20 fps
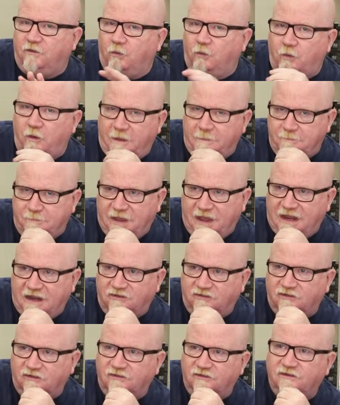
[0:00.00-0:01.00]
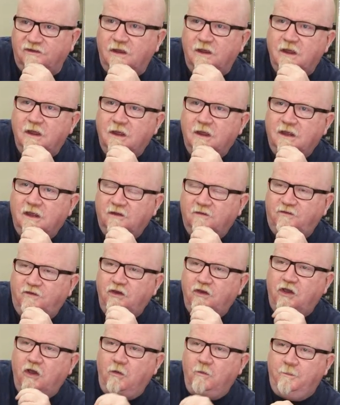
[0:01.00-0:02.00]
web pages. If
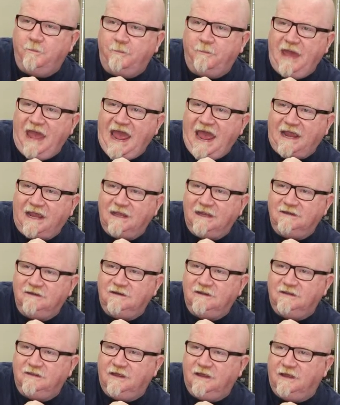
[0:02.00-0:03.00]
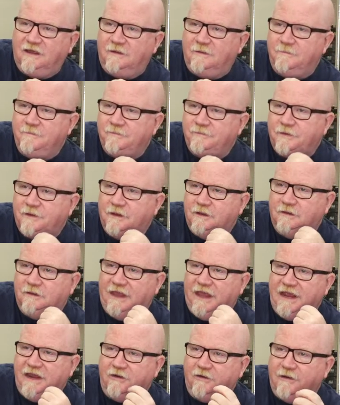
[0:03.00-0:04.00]
you go back into the
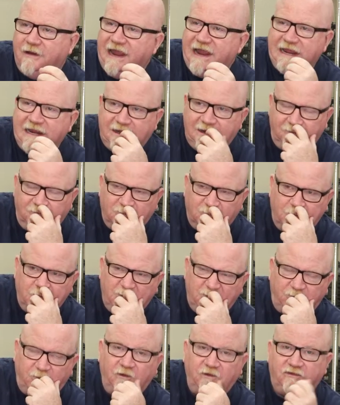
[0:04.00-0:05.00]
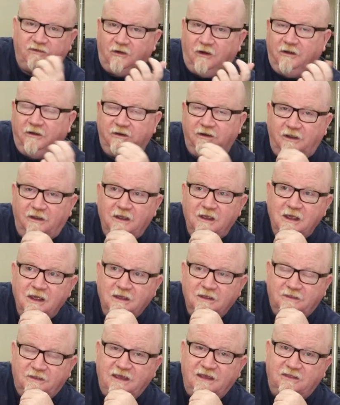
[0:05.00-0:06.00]
later 80s when we first started to
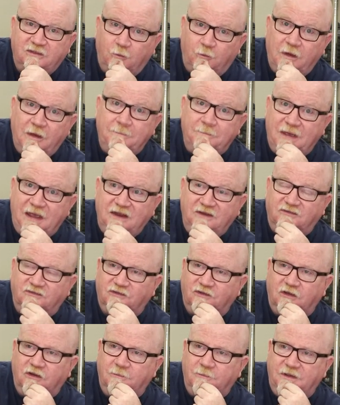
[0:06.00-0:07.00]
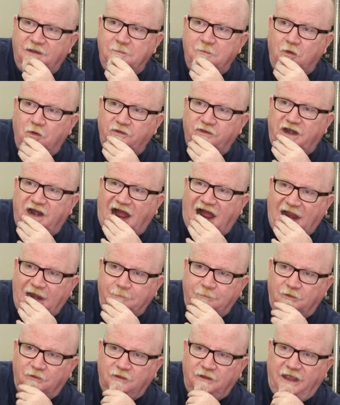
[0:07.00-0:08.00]
think the web pages are going to be more than
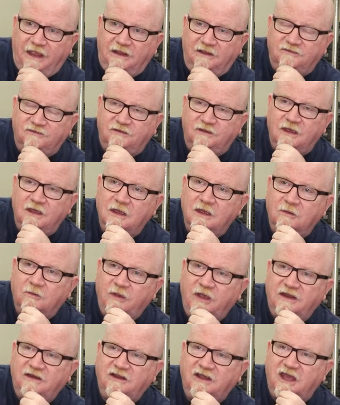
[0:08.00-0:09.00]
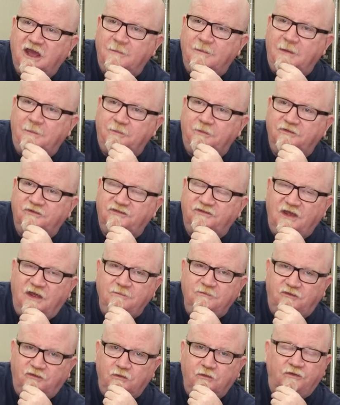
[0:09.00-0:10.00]
hyperlinks, we had to come up with
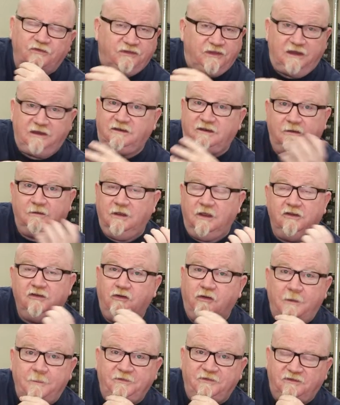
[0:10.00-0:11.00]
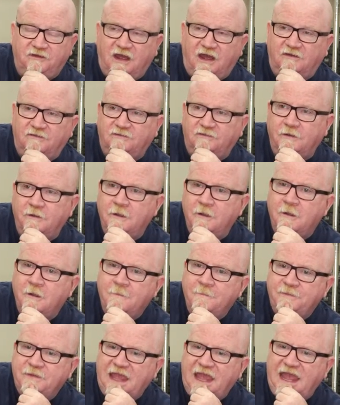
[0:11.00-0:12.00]
some tool set to encrypt stuff.
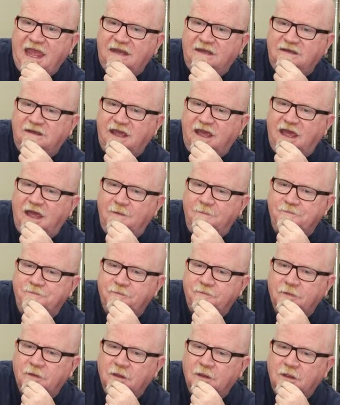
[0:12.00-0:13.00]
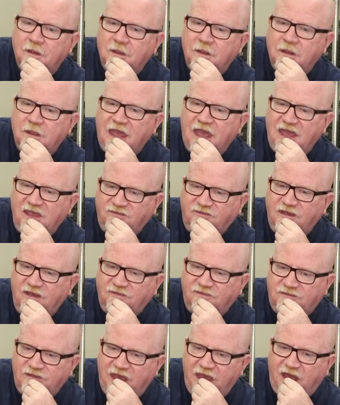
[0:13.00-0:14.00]
And um,
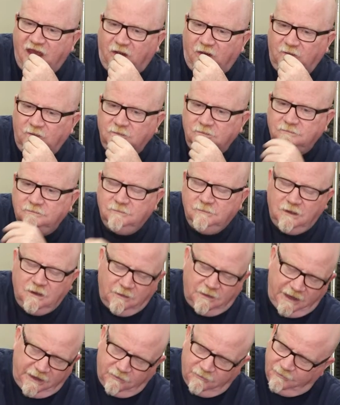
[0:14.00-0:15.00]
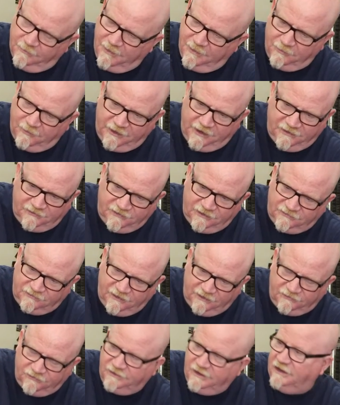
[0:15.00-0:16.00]
SSL, oh, I don't remember what
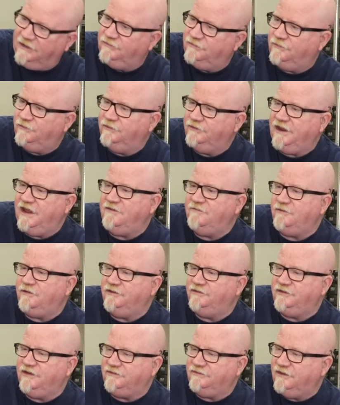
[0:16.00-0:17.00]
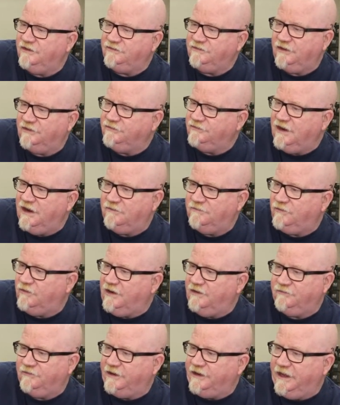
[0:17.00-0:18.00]
SSL stands for. Dave, what does SSL stand for?
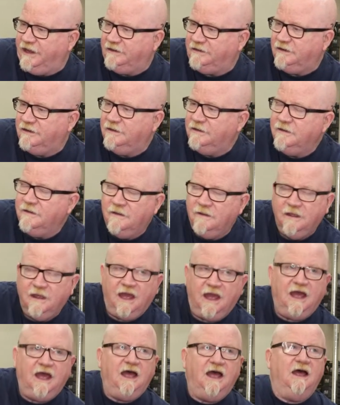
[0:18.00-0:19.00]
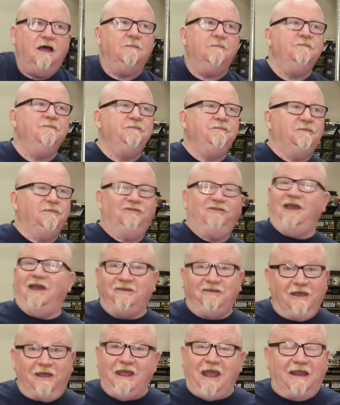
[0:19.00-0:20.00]
I forget. Um, see, I
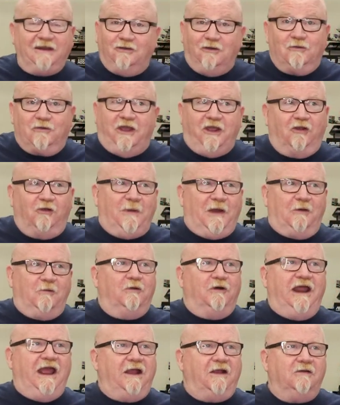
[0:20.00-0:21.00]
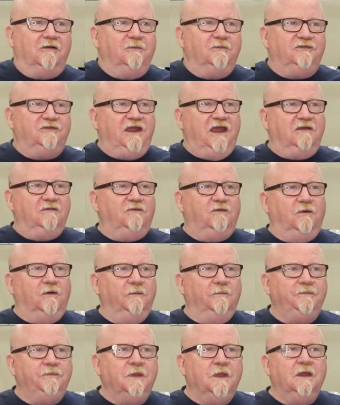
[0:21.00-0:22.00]
tell you, I don't care about what acronyms stand for.
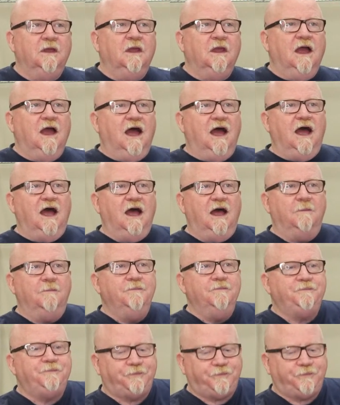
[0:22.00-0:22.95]
Um,